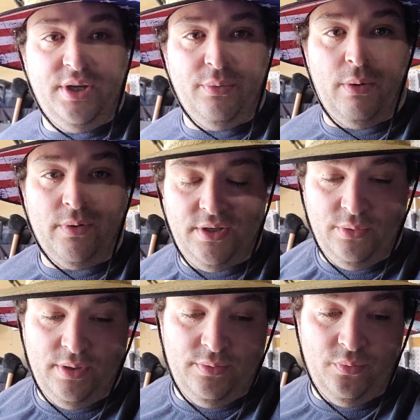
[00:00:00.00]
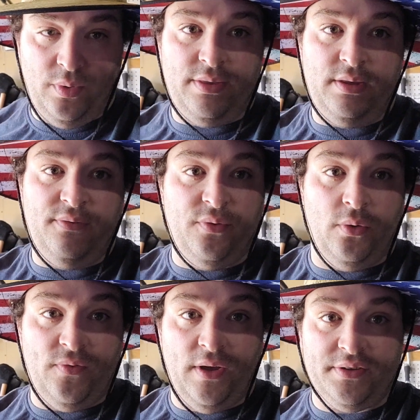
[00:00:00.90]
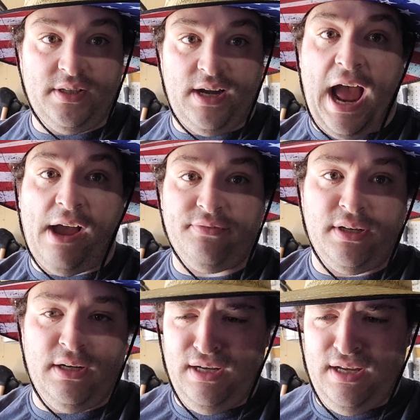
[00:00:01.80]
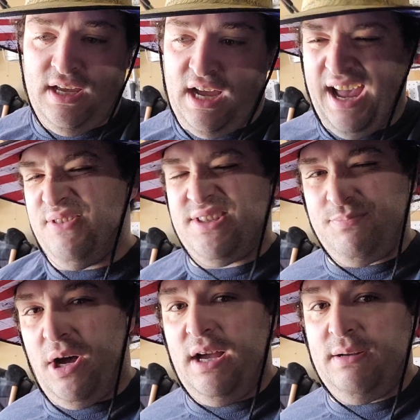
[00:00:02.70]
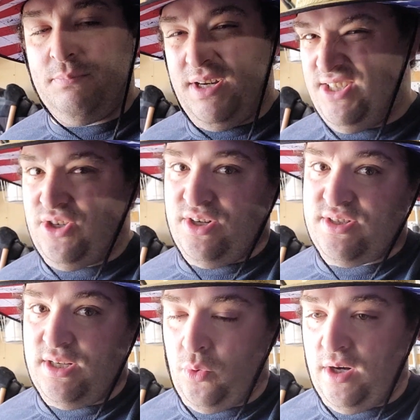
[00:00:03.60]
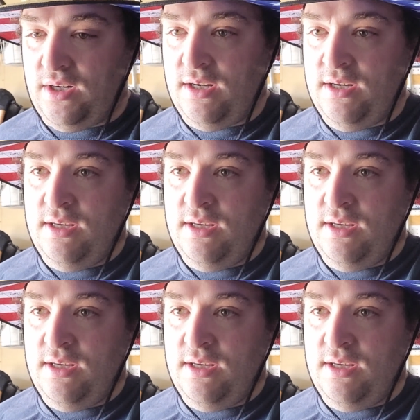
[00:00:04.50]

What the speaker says: you what we're doing with the fuel filter after. I have a spot, pretty sure it's gonna work.